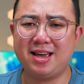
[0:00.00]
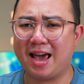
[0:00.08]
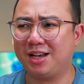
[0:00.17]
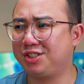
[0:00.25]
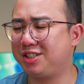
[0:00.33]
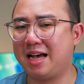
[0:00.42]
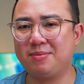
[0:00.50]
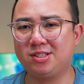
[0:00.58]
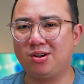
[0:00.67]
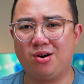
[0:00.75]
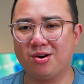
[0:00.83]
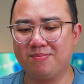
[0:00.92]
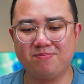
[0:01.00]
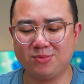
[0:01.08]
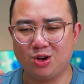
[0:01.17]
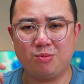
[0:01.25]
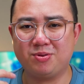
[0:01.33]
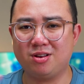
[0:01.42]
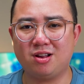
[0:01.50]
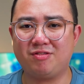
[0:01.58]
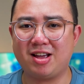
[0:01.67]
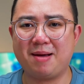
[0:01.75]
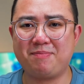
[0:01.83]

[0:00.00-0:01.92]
Edge tabs, or open a lot of